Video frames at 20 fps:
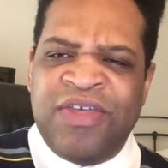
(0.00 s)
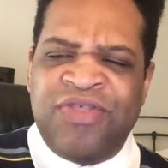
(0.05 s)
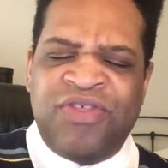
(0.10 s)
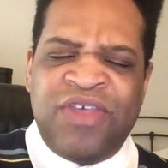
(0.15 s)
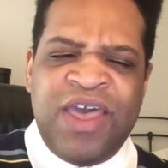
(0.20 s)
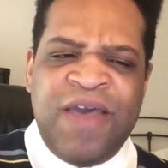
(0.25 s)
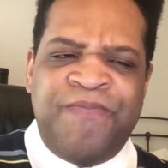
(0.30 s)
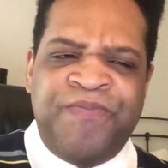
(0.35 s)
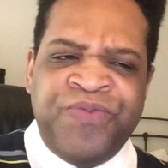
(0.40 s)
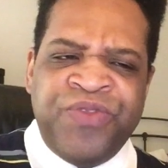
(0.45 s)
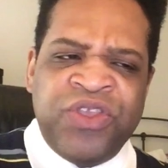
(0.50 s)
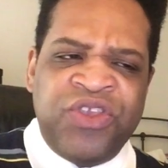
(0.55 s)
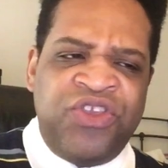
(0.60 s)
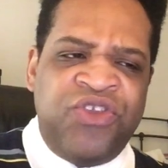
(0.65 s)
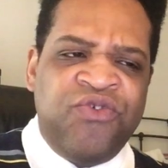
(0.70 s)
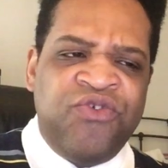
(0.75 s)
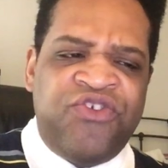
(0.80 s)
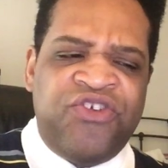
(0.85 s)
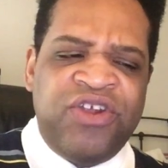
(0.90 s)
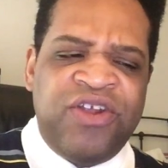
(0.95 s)
then
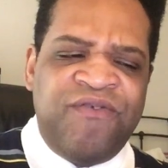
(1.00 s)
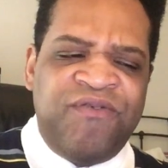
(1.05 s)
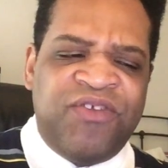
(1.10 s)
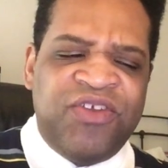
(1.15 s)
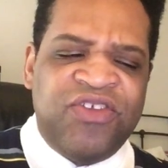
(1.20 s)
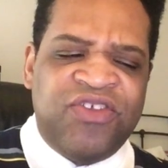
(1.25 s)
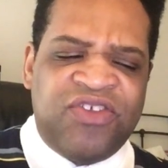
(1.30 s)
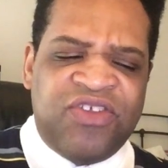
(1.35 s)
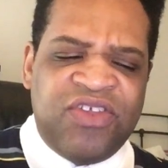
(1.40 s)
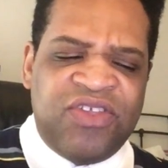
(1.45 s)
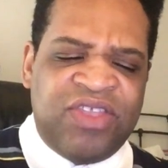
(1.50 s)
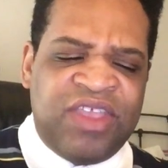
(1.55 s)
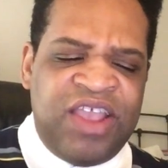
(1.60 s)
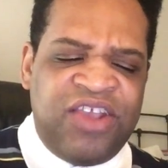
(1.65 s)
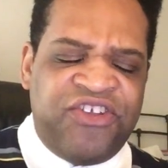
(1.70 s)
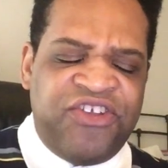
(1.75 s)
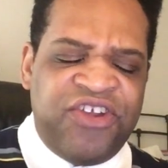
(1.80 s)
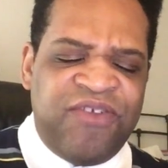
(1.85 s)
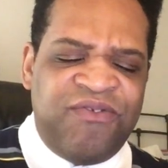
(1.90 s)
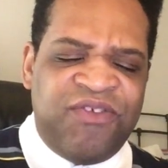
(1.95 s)
you should have just they
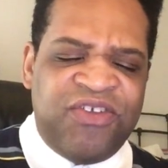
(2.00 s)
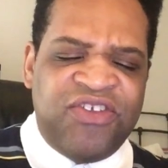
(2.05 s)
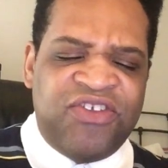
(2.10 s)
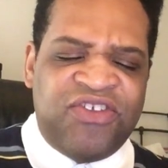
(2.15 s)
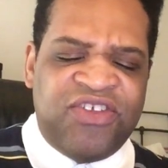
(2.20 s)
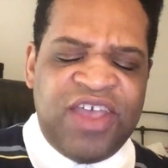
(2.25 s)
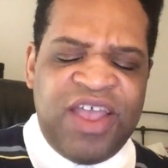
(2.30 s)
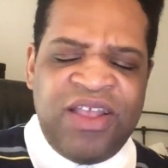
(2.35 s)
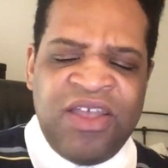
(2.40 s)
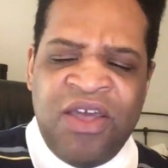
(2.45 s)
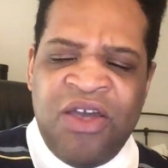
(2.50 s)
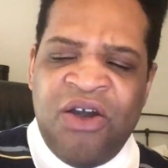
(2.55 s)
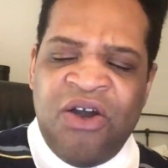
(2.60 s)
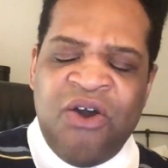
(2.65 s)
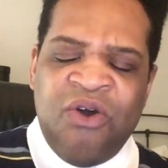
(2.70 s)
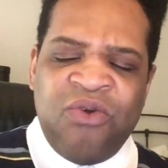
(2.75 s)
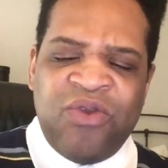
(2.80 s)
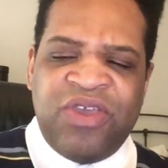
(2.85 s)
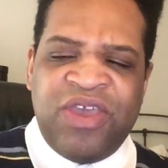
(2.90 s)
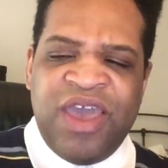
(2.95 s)
should have just said,
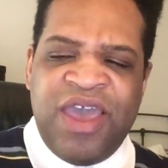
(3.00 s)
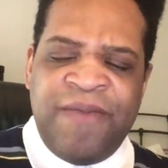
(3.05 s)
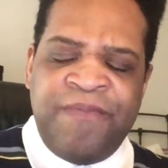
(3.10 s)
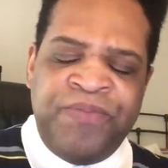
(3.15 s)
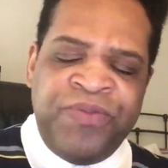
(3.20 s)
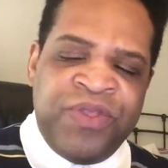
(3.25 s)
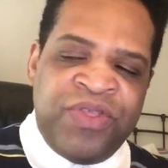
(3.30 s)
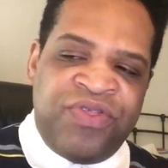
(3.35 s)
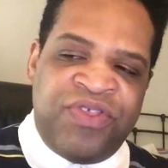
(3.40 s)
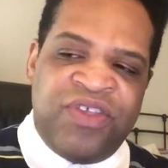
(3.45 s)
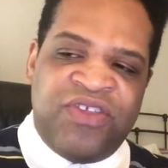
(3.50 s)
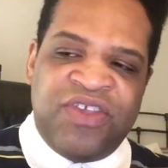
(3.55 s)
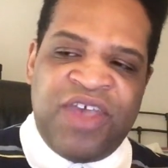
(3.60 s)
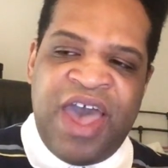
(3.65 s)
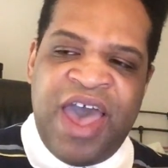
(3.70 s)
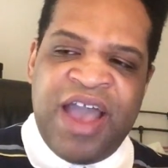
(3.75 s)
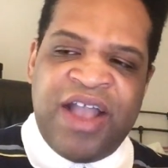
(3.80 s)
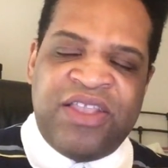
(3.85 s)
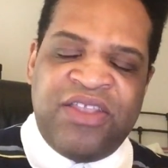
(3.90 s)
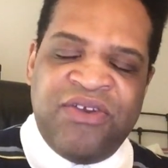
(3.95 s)
okay, this
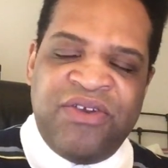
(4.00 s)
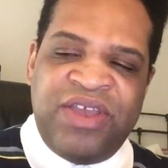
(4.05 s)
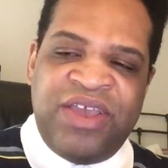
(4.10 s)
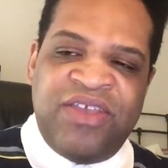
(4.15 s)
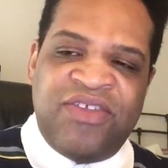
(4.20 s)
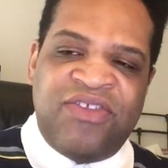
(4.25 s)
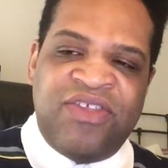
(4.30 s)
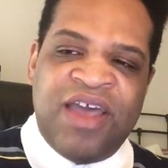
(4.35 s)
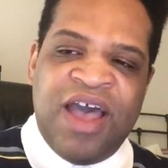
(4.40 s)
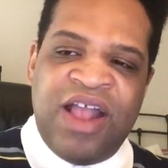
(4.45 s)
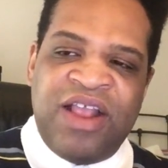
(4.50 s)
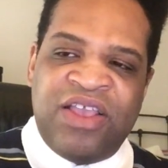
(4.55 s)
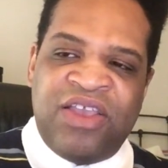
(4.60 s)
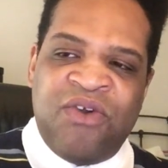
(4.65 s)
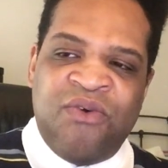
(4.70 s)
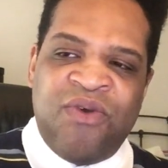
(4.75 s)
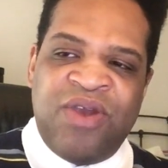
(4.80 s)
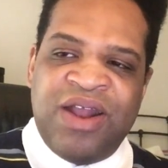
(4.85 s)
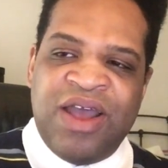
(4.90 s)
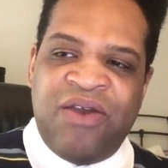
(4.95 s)
actor is not
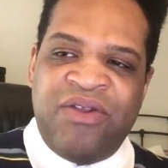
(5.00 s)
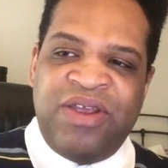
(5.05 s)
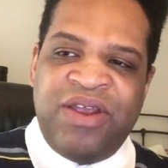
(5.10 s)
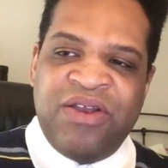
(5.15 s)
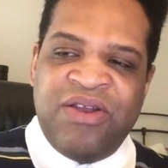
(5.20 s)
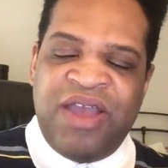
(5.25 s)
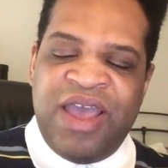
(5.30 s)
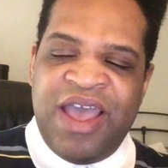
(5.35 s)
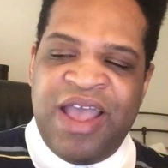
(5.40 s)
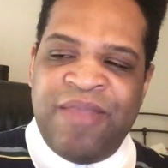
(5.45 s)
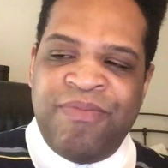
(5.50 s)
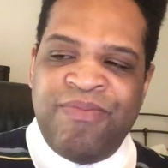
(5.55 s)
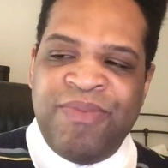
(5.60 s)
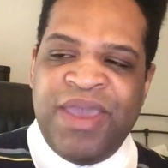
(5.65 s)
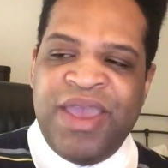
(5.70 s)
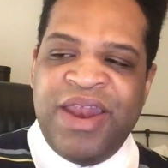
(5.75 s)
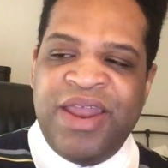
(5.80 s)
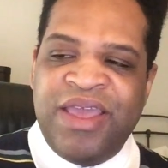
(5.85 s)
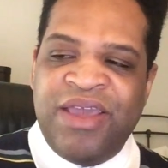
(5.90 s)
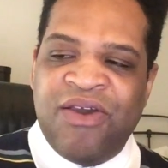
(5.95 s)
going out here and
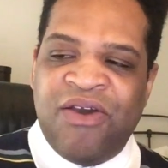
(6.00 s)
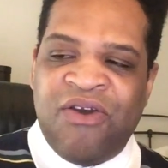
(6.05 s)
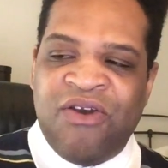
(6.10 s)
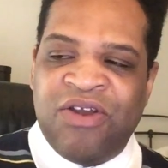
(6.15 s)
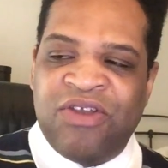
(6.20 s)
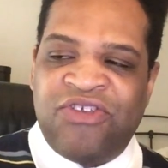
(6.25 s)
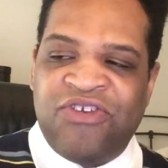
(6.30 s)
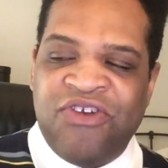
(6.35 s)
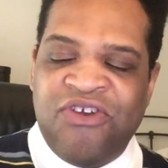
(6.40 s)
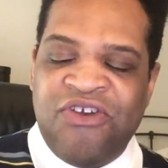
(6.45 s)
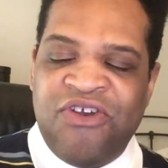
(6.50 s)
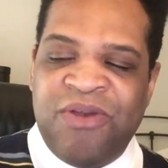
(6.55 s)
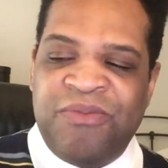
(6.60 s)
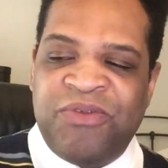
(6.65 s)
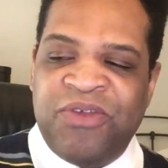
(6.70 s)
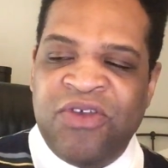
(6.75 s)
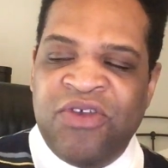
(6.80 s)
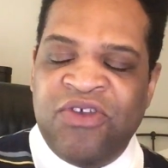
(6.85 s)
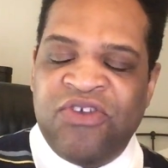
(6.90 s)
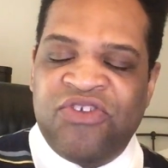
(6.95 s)
meeting our
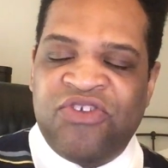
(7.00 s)
terms.